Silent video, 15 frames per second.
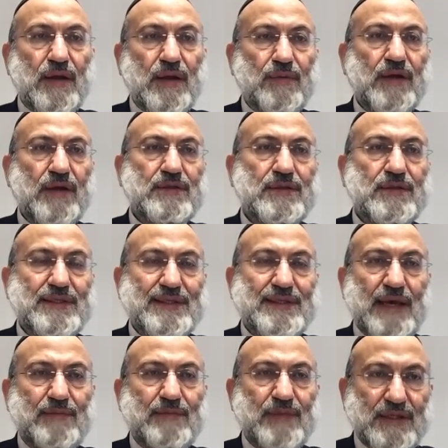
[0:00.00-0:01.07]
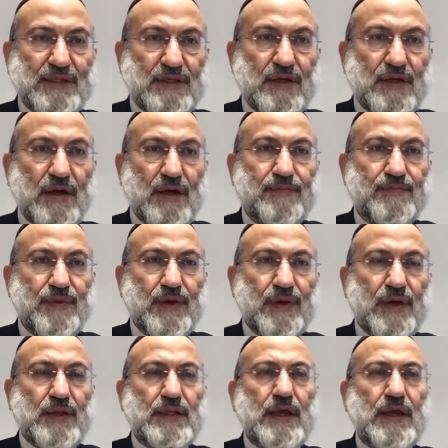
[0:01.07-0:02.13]
not saying that here.
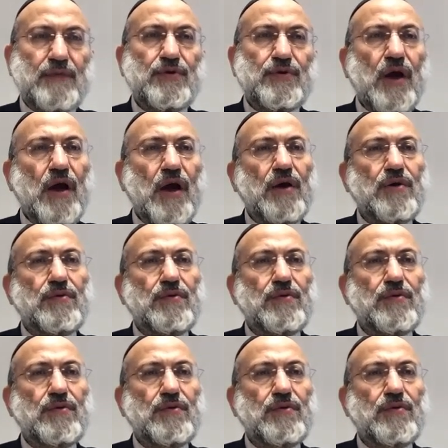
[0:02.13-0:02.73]
Therefore, now